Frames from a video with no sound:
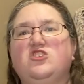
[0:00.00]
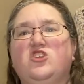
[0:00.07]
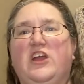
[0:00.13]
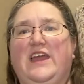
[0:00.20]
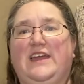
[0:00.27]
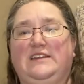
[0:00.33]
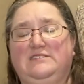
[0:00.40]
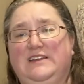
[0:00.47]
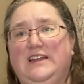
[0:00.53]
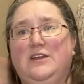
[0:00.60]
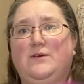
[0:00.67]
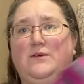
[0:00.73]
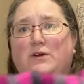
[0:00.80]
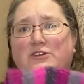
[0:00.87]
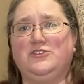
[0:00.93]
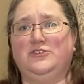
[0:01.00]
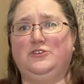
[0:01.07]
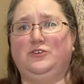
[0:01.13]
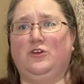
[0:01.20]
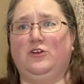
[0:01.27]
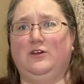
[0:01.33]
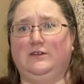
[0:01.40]
or 8. Anyway, watch your
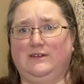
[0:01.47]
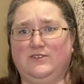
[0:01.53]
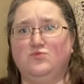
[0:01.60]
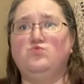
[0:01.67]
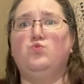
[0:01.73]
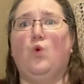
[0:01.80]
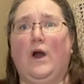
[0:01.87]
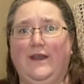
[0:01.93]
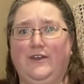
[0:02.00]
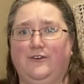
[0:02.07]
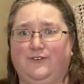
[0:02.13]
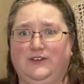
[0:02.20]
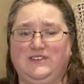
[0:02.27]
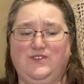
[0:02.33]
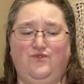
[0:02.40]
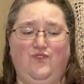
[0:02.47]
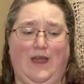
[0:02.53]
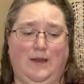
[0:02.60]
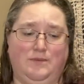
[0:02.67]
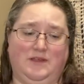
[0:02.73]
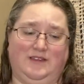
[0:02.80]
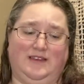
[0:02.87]
tutorial. It's wonderful. It's
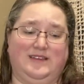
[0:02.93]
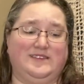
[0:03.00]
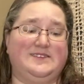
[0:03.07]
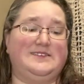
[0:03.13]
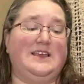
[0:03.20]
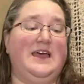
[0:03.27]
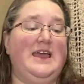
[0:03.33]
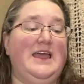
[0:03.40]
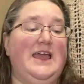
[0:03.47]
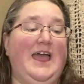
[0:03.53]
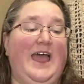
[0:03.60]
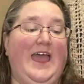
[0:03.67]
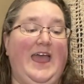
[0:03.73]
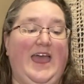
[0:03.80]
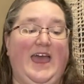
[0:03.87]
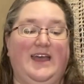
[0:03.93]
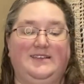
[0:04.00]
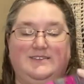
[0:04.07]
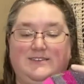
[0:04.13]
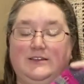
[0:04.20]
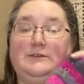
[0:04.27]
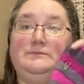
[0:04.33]
fabulous.
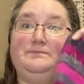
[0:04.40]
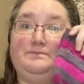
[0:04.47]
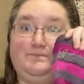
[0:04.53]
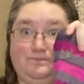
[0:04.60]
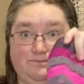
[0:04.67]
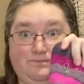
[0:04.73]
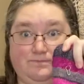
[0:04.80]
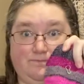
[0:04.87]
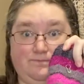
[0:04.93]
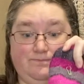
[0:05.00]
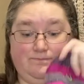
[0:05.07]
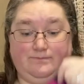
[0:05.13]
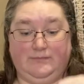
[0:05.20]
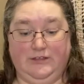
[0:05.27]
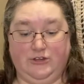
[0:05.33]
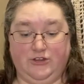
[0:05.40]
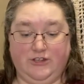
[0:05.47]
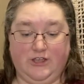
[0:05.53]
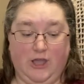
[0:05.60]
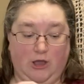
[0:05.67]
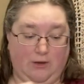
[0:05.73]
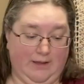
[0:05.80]
And here you
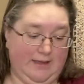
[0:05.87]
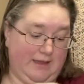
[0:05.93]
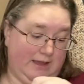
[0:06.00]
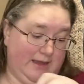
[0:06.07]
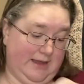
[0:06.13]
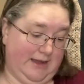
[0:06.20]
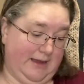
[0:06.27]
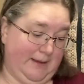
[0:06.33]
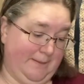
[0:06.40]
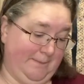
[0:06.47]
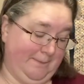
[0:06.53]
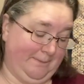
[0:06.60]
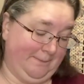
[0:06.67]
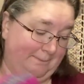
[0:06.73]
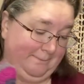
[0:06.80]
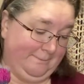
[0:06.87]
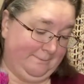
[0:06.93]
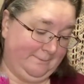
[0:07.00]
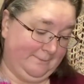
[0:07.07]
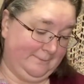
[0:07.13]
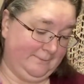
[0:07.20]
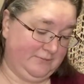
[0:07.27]
go.
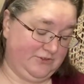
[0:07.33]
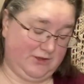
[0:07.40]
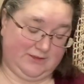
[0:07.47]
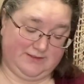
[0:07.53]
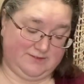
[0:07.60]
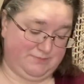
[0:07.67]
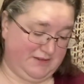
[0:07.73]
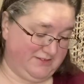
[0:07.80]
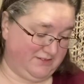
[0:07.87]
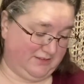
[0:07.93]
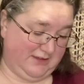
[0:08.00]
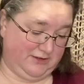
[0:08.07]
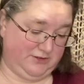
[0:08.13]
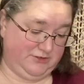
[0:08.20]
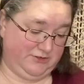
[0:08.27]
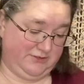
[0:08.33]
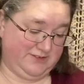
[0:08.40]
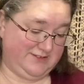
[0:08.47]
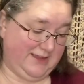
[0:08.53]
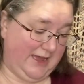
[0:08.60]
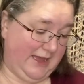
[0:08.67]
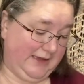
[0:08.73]
Yeah, that's basically how you do the
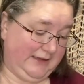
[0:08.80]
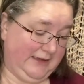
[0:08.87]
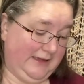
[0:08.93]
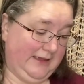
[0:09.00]
sock.